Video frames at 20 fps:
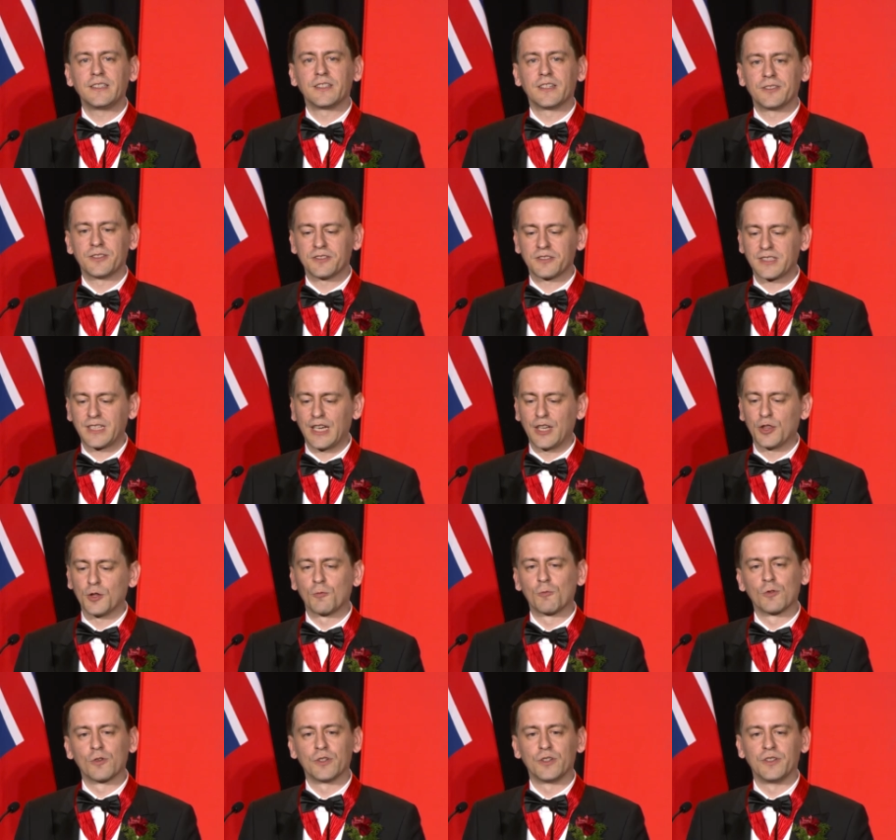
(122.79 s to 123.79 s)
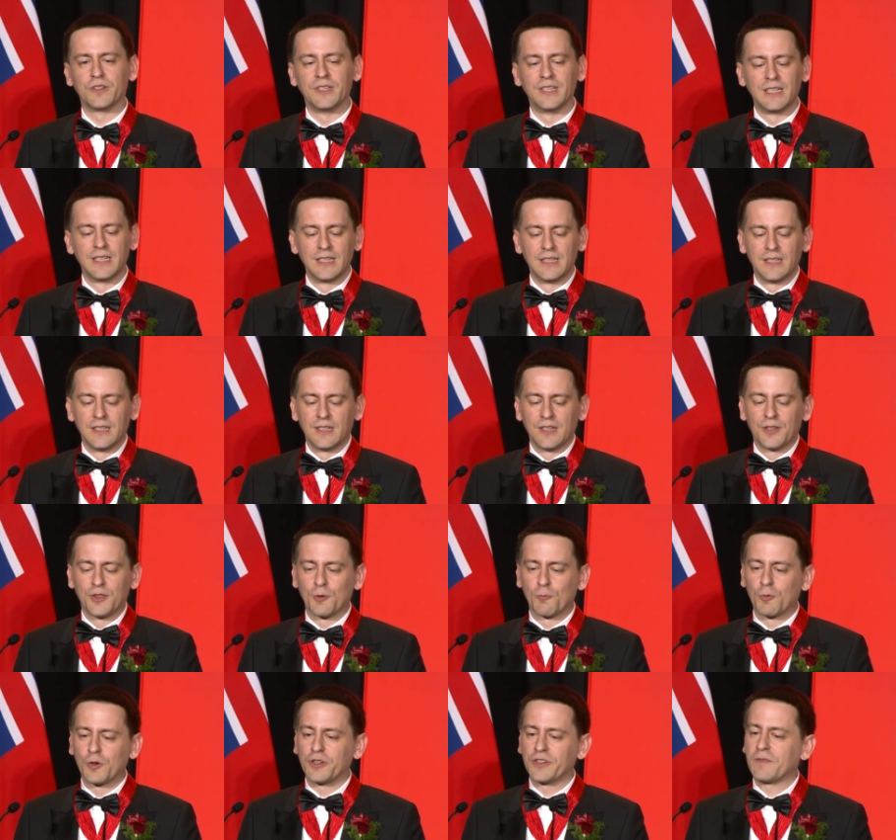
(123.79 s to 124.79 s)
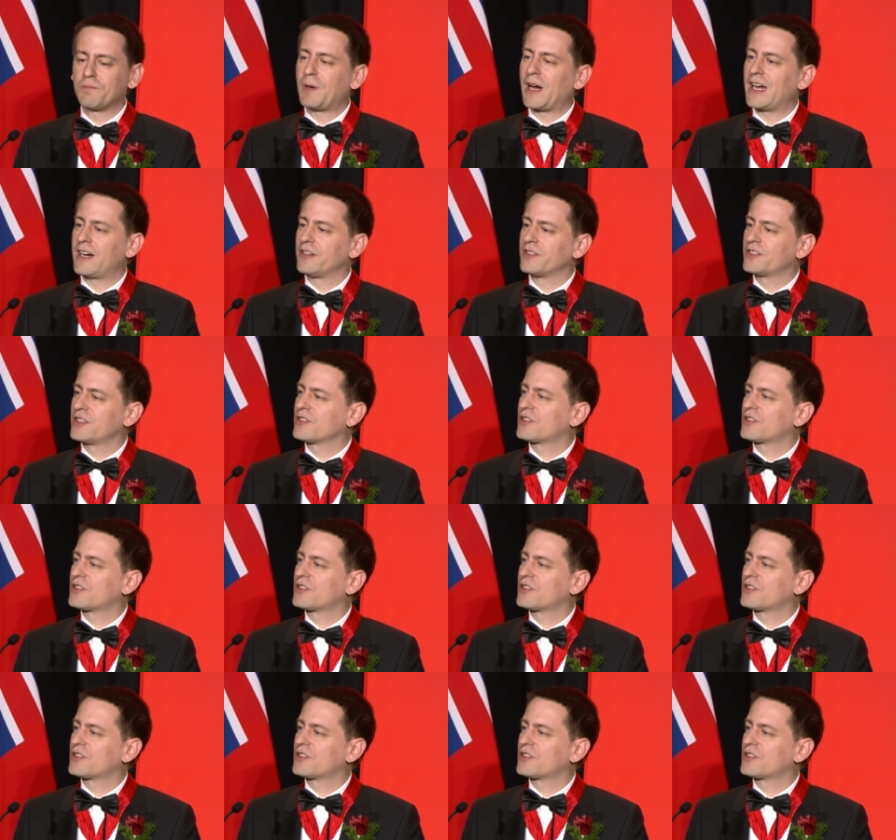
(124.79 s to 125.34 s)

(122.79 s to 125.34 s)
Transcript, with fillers: to understand the world the world of biology